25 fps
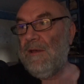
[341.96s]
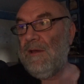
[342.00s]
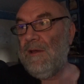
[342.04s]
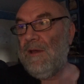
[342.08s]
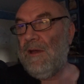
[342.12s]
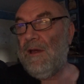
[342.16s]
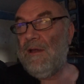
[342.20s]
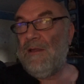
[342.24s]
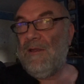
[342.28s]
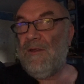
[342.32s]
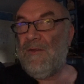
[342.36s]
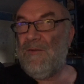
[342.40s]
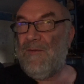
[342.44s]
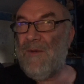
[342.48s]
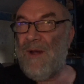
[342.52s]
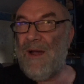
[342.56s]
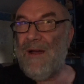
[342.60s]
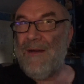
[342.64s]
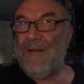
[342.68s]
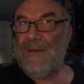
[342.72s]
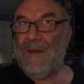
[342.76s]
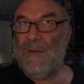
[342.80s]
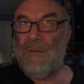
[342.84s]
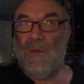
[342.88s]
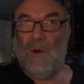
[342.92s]
and as
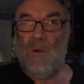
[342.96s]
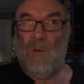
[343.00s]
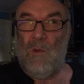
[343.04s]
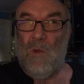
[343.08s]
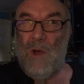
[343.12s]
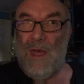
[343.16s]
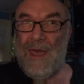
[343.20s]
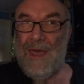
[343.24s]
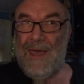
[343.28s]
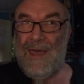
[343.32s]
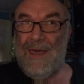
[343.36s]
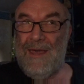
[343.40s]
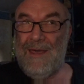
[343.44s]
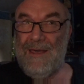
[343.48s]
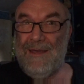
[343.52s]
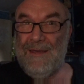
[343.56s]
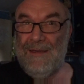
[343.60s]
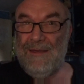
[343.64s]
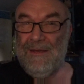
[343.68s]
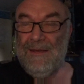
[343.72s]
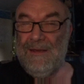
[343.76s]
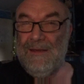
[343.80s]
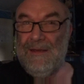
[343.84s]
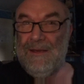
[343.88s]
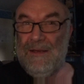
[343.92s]
far as I'm aware,
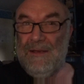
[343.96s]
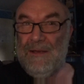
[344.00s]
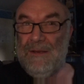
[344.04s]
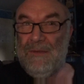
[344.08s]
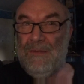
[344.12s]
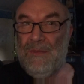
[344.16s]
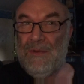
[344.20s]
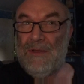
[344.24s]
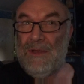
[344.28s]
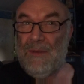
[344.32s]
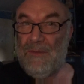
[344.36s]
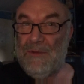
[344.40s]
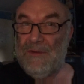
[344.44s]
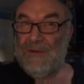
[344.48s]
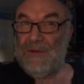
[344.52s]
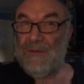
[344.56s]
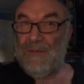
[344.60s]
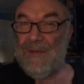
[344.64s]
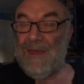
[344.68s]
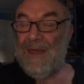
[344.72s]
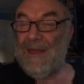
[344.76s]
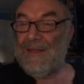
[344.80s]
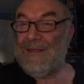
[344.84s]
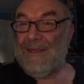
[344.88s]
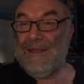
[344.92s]
but I must
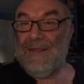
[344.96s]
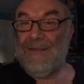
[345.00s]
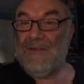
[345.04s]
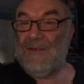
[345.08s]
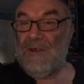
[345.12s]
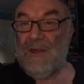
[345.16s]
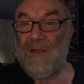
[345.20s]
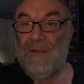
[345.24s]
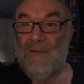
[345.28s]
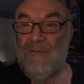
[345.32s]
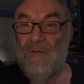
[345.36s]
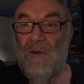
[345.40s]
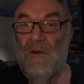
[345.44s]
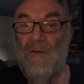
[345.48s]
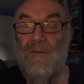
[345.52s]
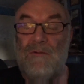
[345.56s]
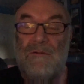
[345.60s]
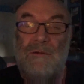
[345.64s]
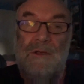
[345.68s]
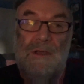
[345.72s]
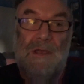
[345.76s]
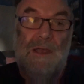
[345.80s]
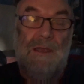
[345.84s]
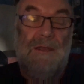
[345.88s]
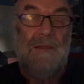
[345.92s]
admit I didn't check the rotor
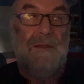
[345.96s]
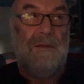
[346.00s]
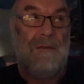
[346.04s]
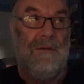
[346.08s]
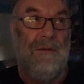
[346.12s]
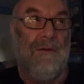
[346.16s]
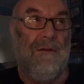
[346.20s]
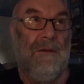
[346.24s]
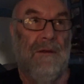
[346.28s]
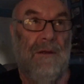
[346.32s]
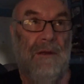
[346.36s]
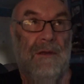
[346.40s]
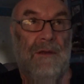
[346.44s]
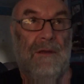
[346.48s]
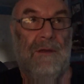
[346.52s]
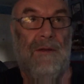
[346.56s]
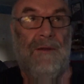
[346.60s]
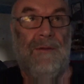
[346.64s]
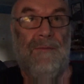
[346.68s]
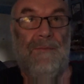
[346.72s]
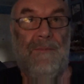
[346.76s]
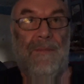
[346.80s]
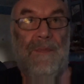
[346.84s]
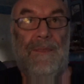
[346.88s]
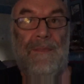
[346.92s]
again,
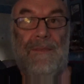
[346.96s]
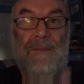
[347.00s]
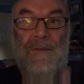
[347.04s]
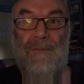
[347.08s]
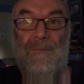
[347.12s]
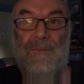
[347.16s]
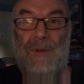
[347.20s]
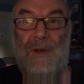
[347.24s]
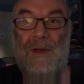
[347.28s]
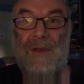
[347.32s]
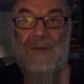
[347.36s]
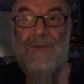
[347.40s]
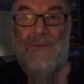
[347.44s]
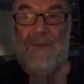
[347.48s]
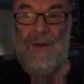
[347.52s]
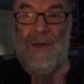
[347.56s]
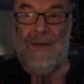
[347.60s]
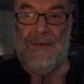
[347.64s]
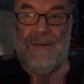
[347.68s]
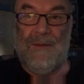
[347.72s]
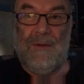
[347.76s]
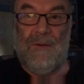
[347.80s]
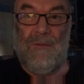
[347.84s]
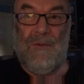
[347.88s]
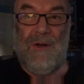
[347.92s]
but as far
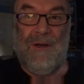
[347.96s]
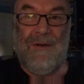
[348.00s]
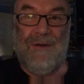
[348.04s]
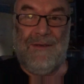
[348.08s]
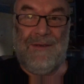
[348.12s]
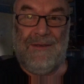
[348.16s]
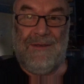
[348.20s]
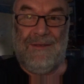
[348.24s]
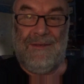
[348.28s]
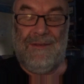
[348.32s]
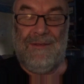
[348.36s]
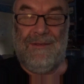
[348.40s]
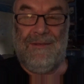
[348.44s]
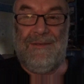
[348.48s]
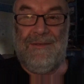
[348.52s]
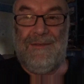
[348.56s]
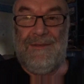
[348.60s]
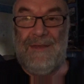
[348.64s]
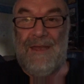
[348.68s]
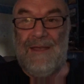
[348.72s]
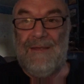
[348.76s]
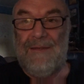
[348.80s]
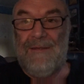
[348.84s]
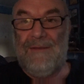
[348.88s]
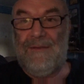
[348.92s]
as I'm aware it's
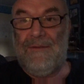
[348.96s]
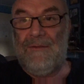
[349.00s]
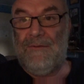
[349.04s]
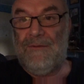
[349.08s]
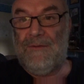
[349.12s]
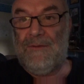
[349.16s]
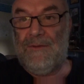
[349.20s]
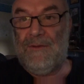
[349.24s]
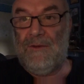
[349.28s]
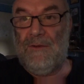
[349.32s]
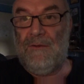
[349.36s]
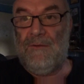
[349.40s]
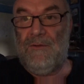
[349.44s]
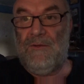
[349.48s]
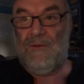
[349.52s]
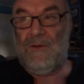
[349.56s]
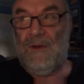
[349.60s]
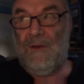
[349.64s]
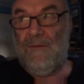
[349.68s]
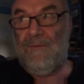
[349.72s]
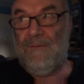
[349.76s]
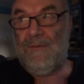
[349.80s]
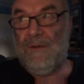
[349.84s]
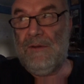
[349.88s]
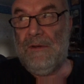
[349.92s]
10 till 2
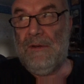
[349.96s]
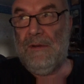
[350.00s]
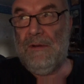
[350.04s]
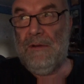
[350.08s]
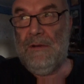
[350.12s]
shift.